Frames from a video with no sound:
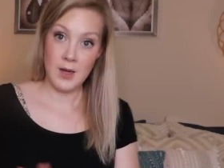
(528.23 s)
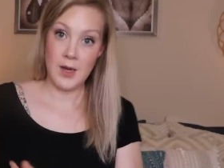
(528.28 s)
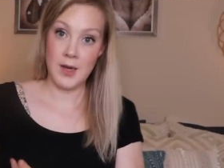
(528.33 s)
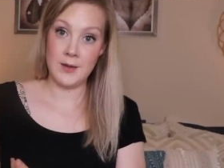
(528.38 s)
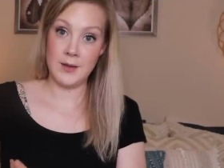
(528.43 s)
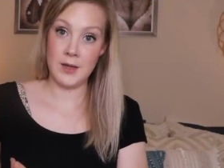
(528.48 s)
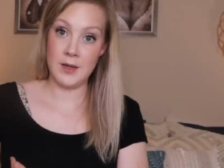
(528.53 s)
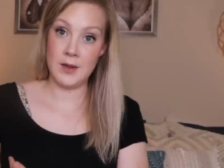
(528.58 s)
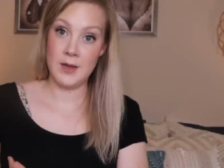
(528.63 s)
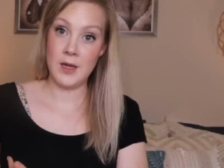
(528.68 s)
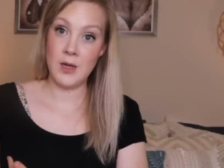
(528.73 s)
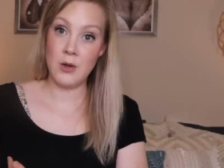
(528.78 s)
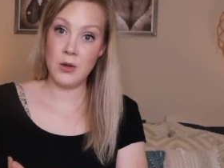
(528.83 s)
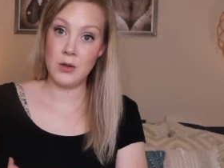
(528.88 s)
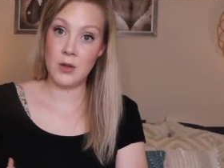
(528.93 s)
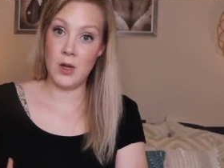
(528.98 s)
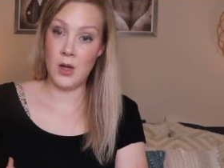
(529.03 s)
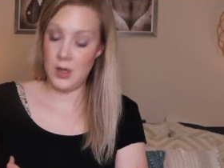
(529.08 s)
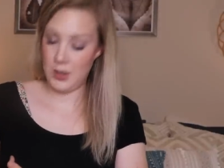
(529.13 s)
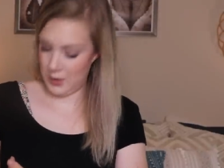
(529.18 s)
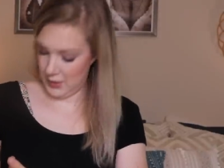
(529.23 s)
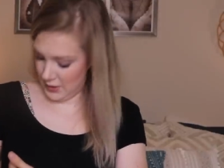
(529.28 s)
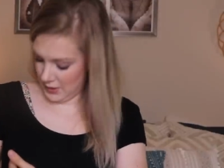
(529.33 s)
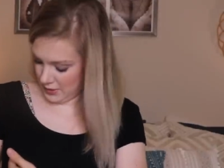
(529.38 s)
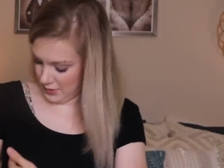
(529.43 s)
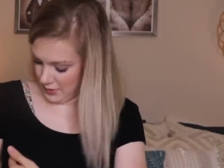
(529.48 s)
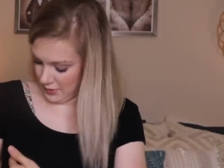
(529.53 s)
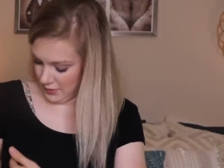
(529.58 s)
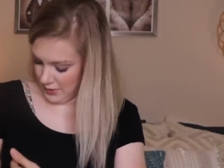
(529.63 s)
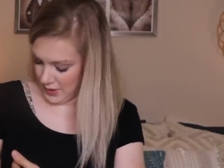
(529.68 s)
And let's say your clog
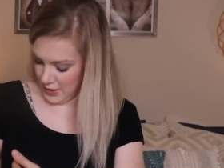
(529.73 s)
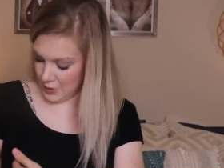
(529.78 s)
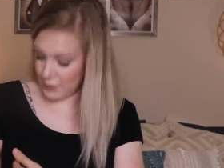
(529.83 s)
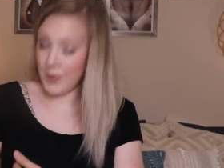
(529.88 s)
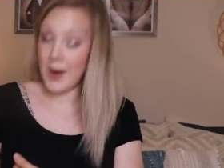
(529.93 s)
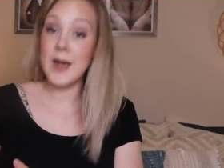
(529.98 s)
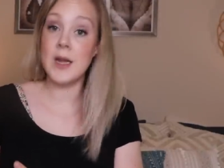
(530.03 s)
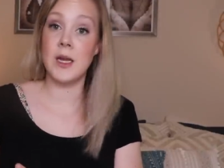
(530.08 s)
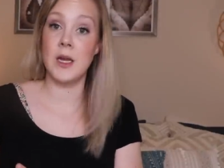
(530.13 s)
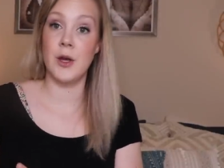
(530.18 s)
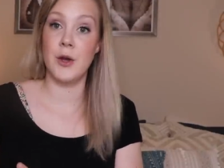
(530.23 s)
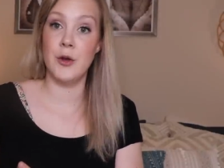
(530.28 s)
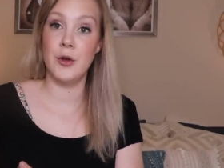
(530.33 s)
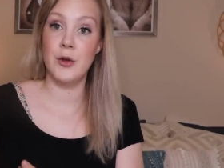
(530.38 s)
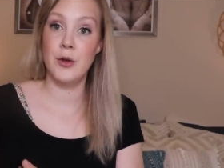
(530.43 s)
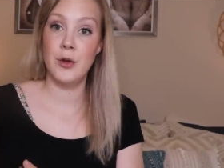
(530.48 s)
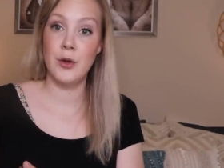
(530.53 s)
is, is right here.